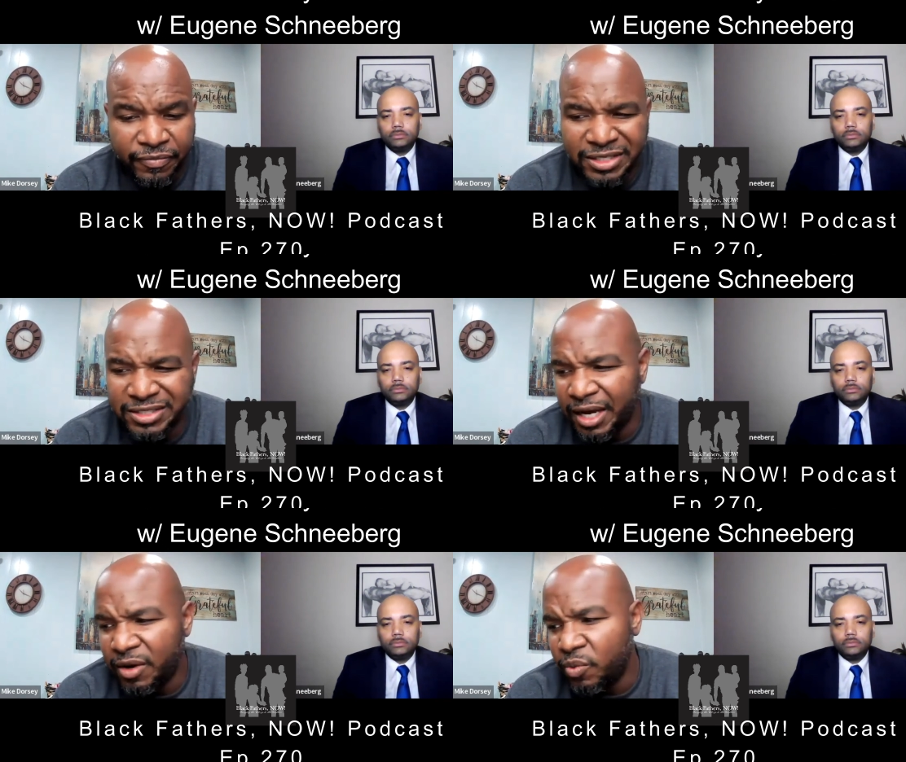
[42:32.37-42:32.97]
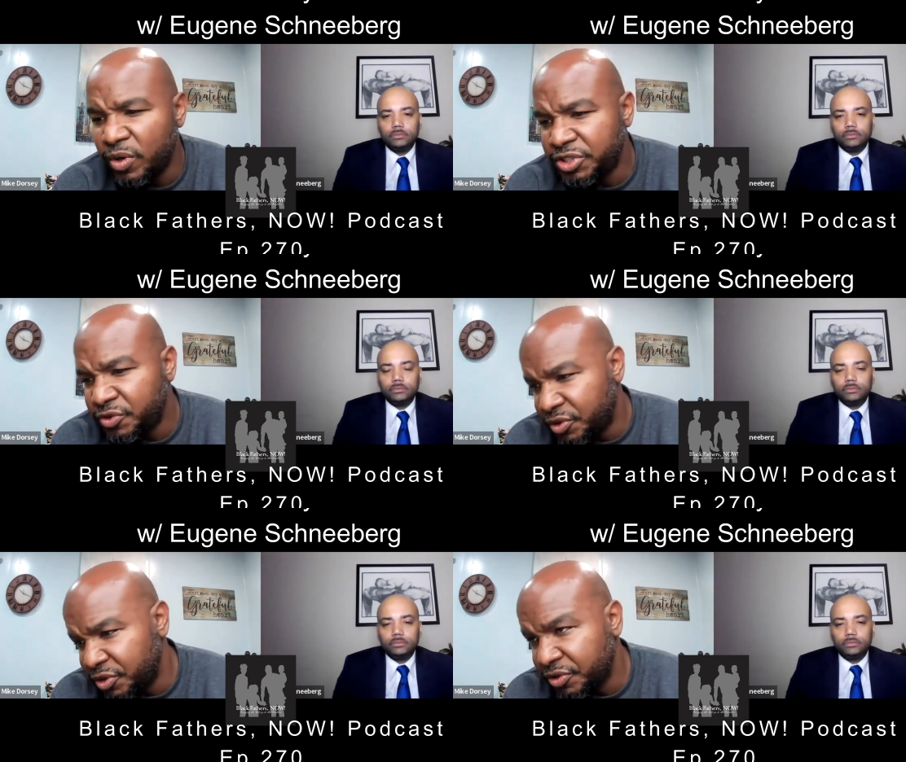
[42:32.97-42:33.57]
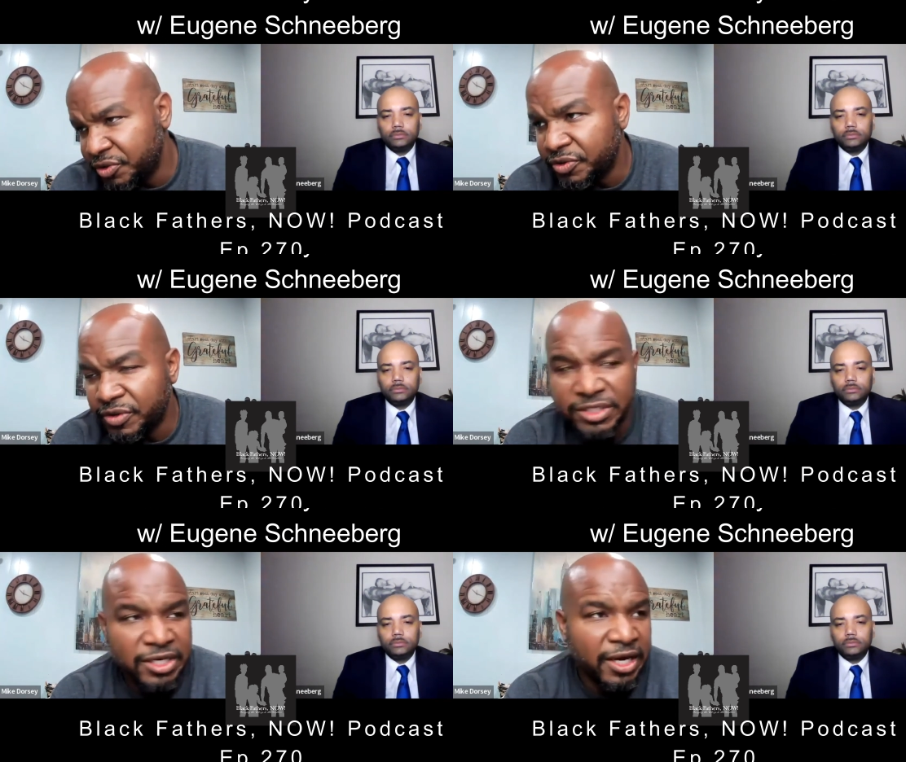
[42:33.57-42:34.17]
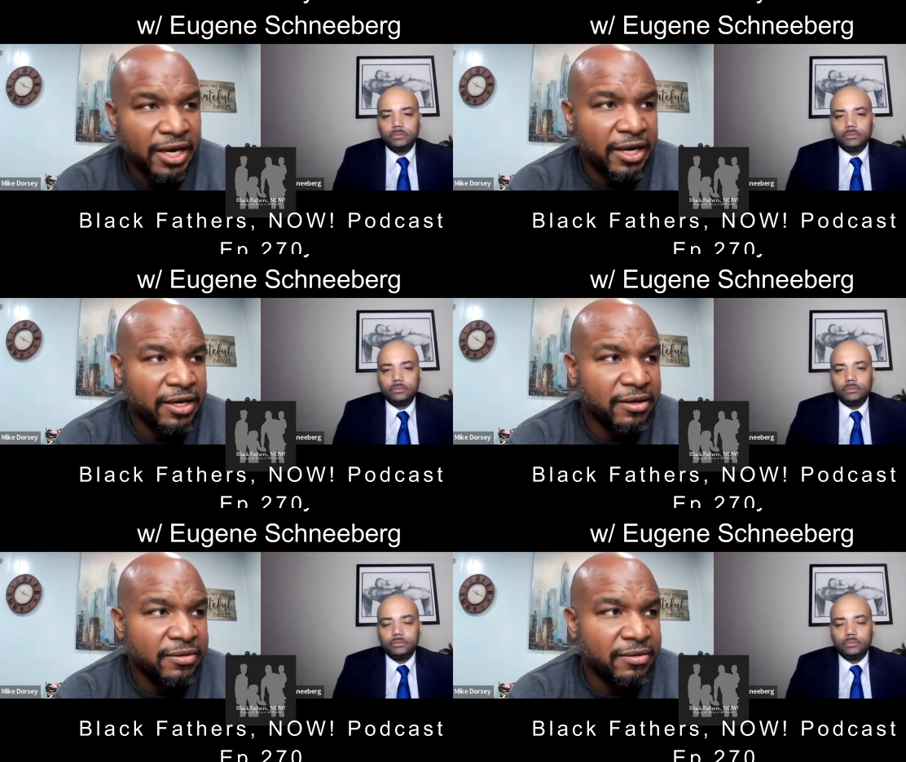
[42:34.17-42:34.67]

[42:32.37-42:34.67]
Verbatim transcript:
Speaker 1: it's not what you do, it's not